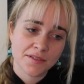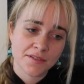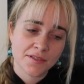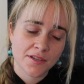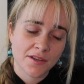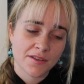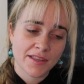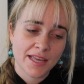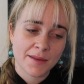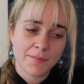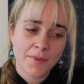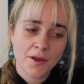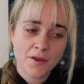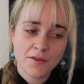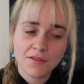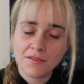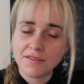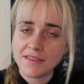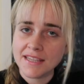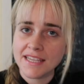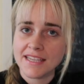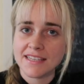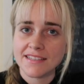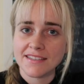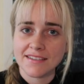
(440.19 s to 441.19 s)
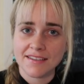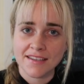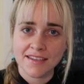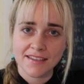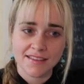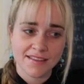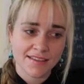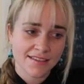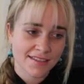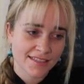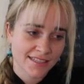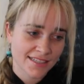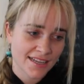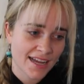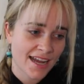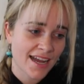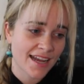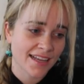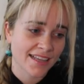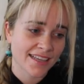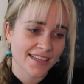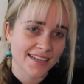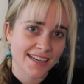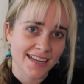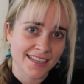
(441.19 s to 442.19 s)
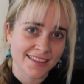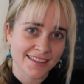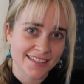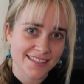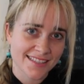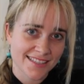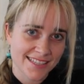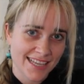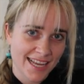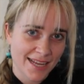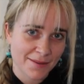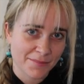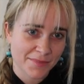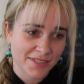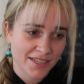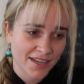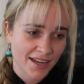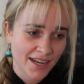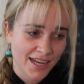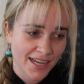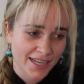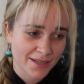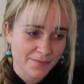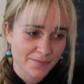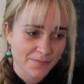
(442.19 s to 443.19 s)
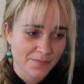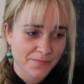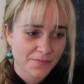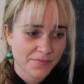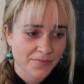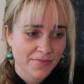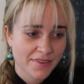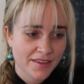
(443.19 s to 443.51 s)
So they both need to hit this target at the same time.